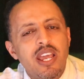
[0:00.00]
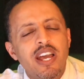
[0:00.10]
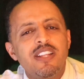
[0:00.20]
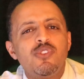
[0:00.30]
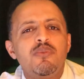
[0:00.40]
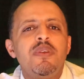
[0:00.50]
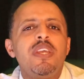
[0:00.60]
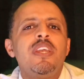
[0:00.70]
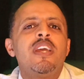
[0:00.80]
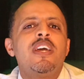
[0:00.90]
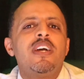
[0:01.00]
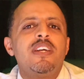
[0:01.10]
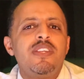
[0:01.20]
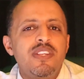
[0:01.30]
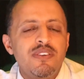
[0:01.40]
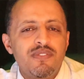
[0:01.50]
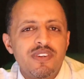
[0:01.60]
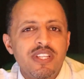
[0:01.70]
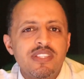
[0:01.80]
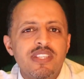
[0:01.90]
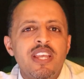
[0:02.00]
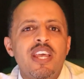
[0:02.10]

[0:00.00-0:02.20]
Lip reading: had to be different.